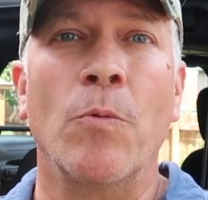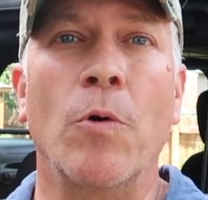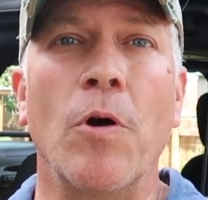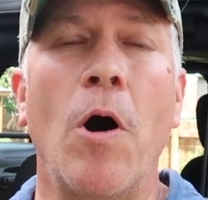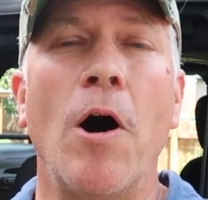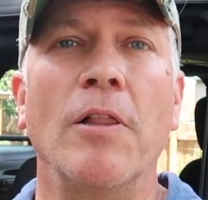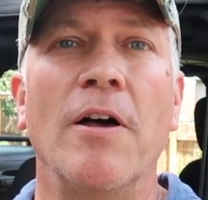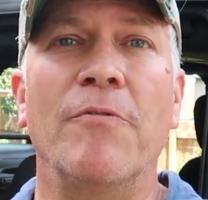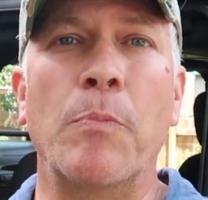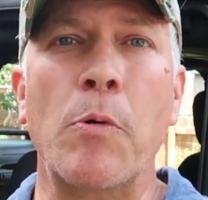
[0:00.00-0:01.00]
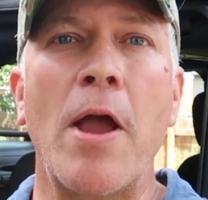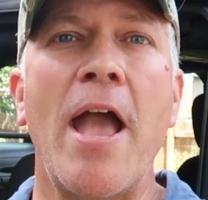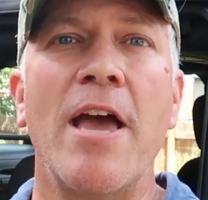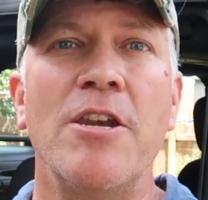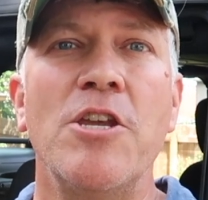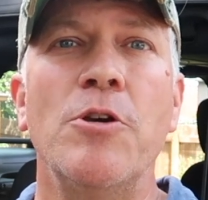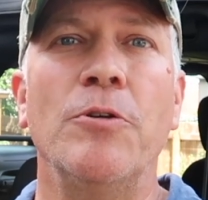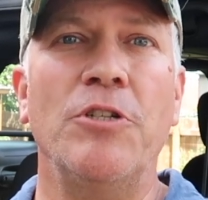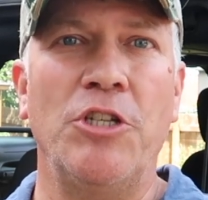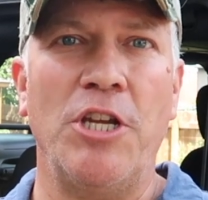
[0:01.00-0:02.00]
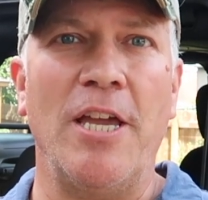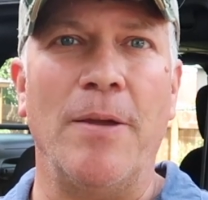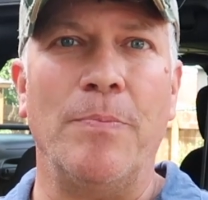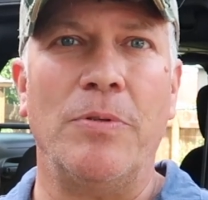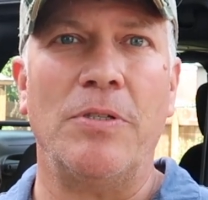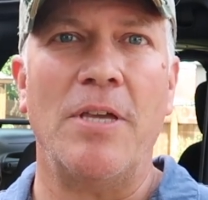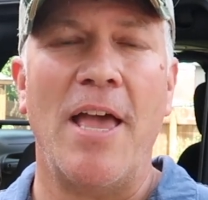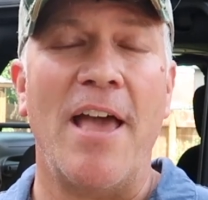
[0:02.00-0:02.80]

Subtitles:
were all of brand new Jeeps.